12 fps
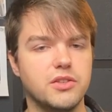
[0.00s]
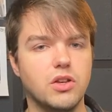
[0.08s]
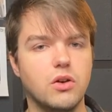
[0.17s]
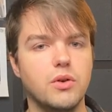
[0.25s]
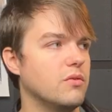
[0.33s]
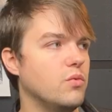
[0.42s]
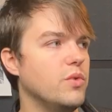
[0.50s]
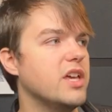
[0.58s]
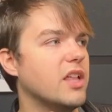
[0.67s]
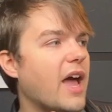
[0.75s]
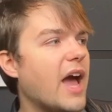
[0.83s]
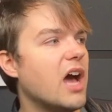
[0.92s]
So we
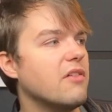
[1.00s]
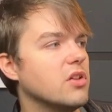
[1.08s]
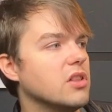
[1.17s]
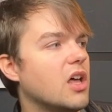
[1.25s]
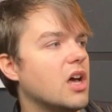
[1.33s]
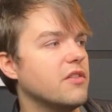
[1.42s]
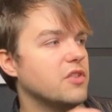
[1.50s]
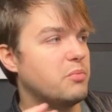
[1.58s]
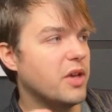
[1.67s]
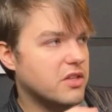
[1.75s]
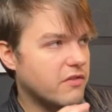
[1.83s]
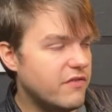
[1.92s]
can have a lot of
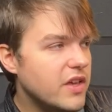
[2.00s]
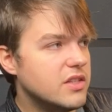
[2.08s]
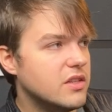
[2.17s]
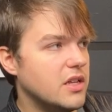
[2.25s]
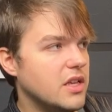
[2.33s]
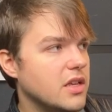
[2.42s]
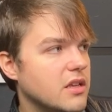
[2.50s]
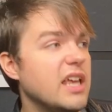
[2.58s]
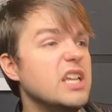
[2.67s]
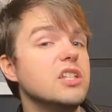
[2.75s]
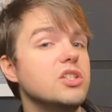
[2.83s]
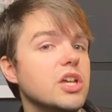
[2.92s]
specificity
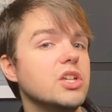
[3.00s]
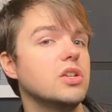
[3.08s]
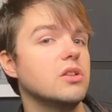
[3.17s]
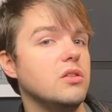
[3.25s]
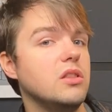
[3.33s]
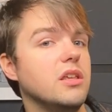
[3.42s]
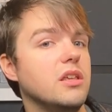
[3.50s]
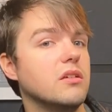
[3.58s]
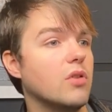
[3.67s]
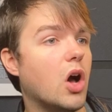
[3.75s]
in addition to the